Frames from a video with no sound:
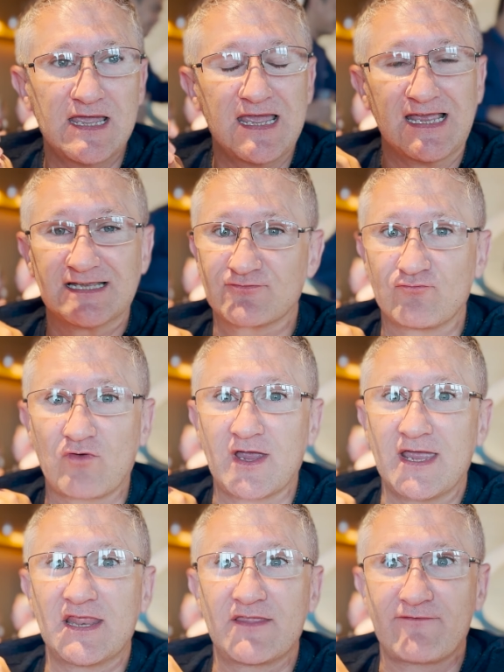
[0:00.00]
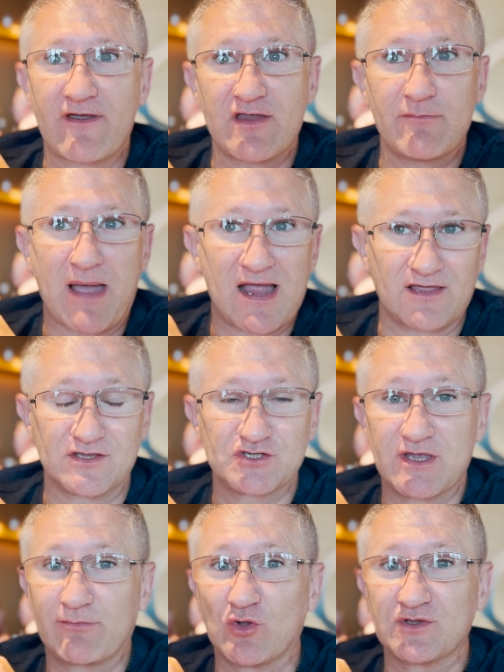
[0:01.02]
It's right at the very back of the
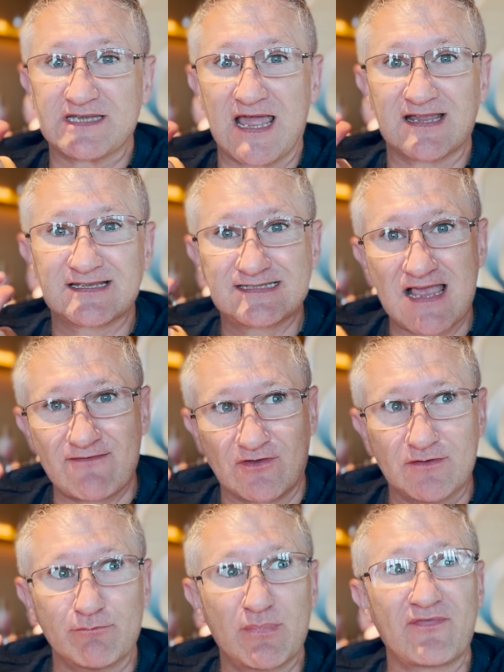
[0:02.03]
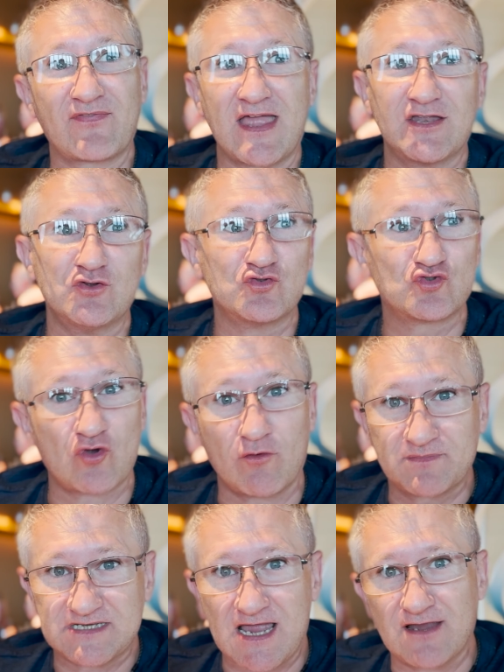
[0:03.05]
ship on deck 7, but then you
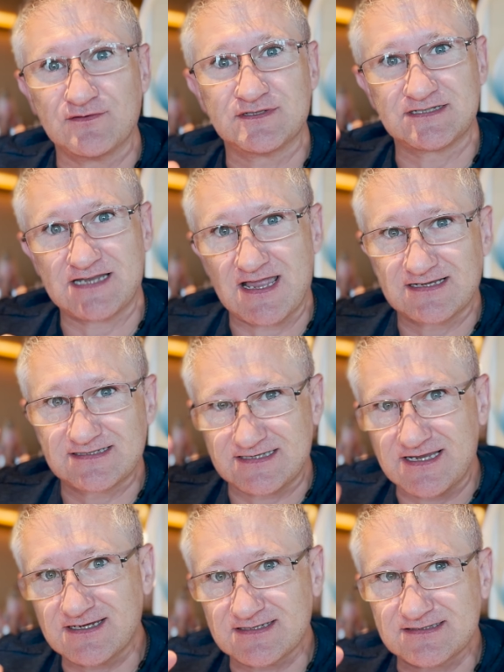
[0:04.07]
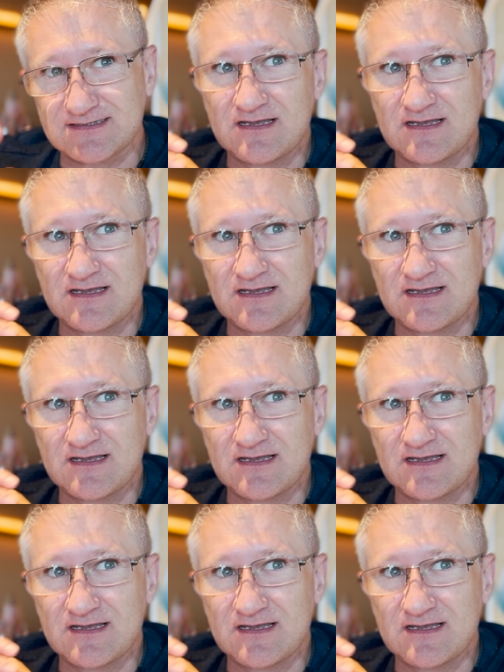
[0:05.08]
drop down to deck 6.